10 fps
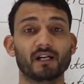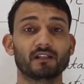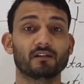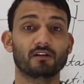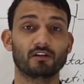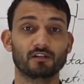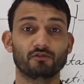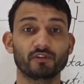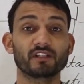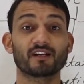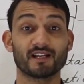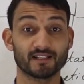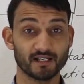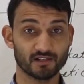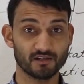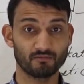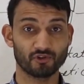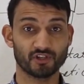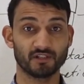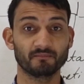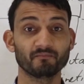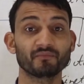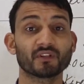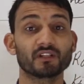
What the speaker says: path or doing translational motion